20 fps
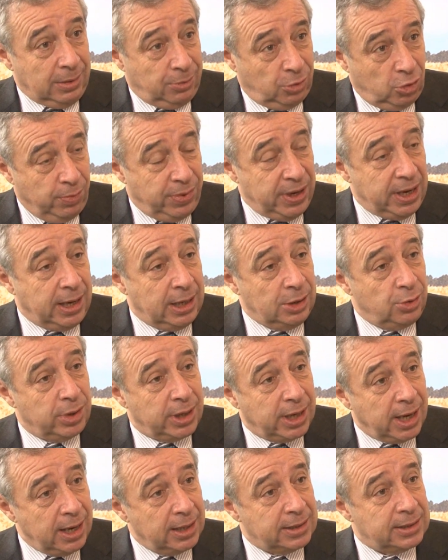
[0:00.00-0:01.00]
to be
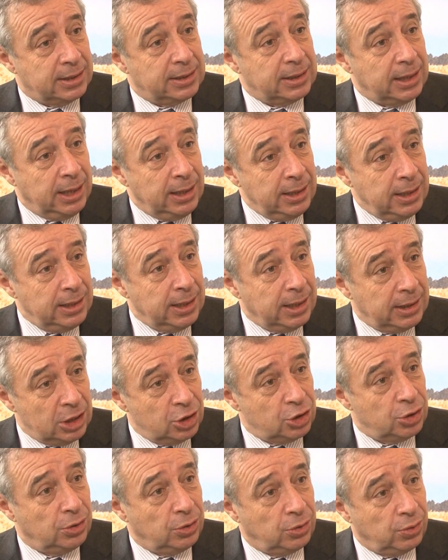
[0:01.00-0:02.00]
educated. And in
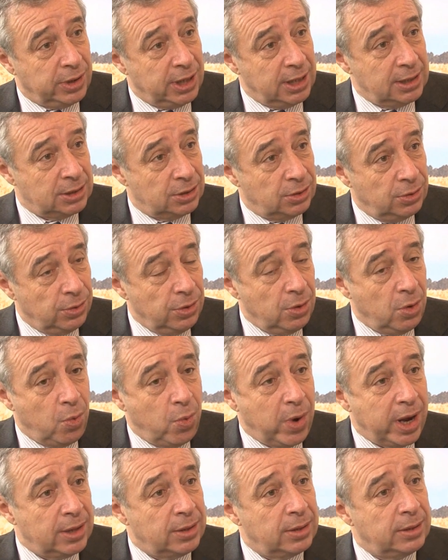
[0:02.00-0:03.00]
addition to this, you know,
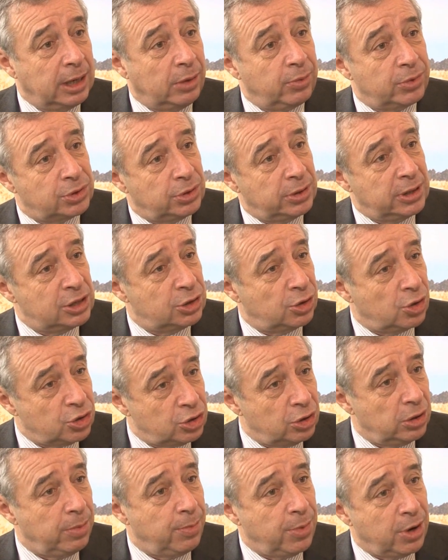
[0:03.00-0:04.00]
when there was a
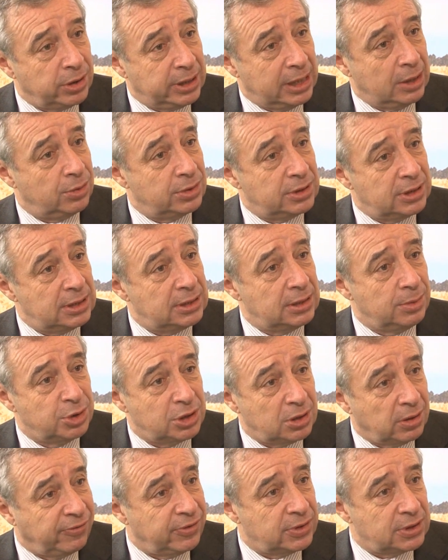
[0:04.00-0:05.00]
discussion about ecosystem
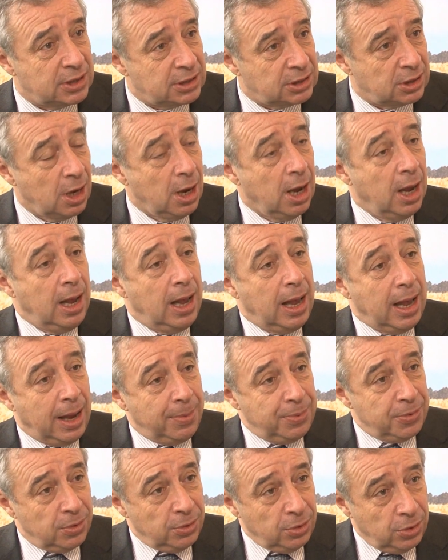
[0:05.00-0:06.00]
services,
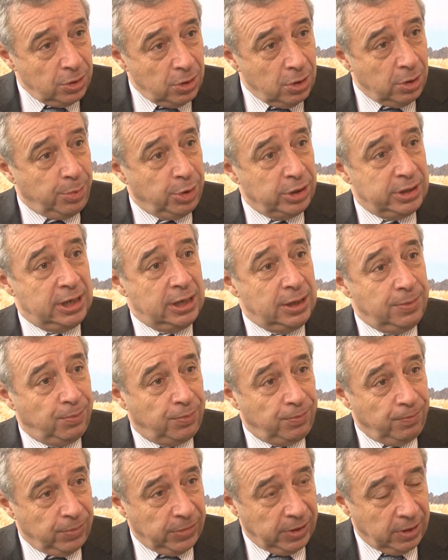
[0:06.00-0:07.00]
nobody
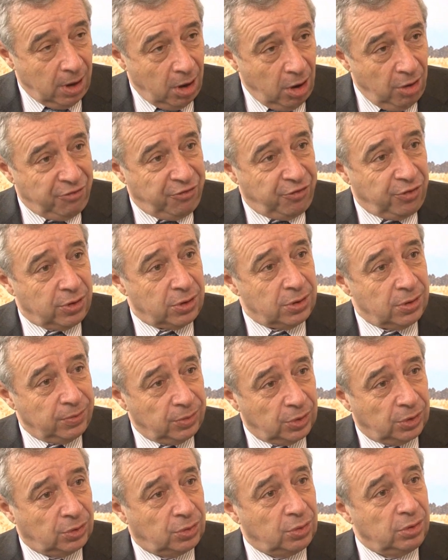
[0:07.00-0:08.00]
offered
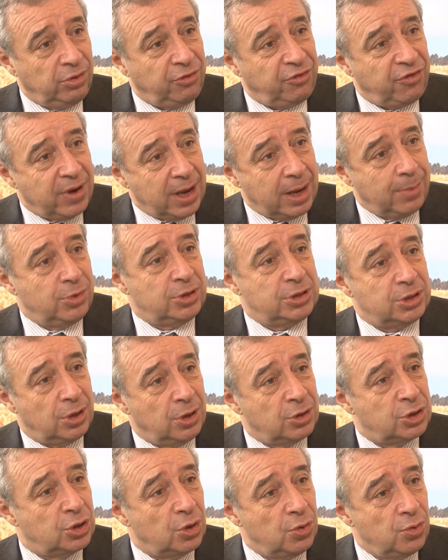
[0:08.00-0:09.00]
to the farmers
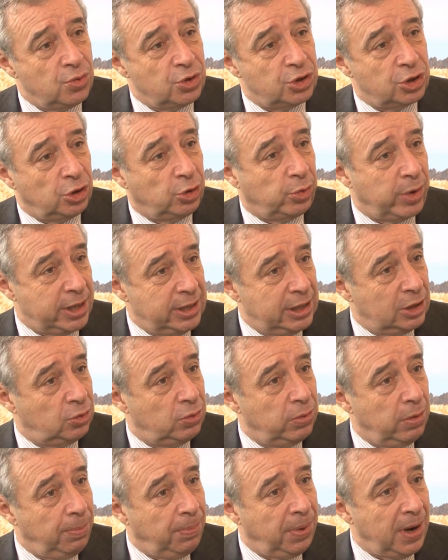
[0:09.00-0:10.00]
a solution ready
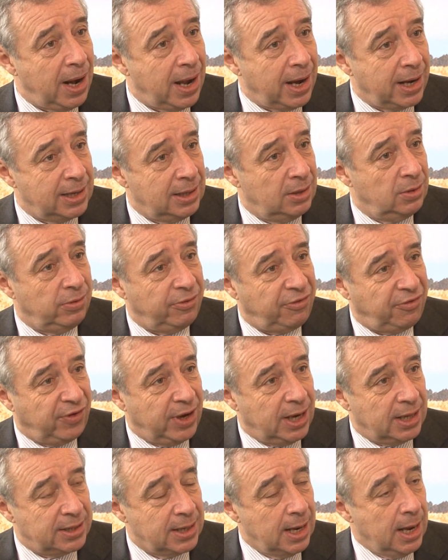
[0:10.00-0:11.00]
to apply in the
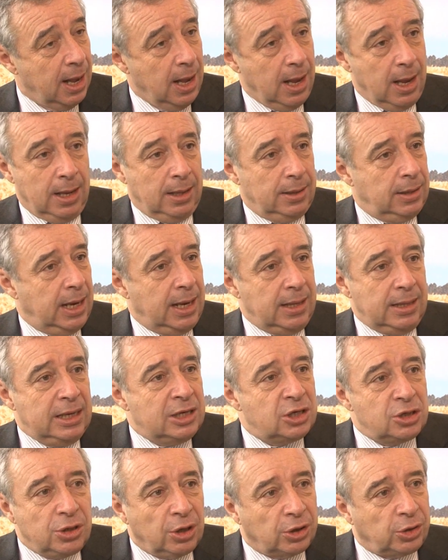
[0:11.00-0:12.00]
field. Then
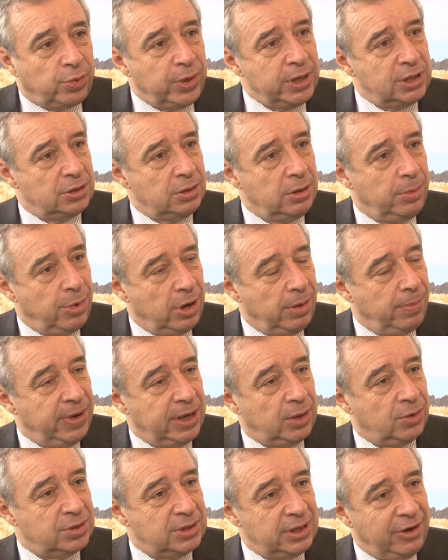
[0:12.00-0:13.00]
it's not reasonable,
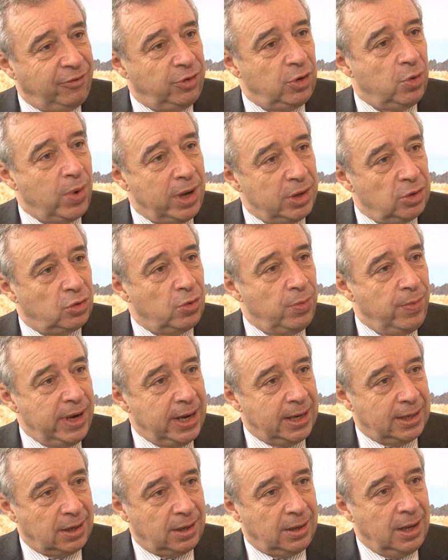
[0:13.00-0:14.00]
because if you want to make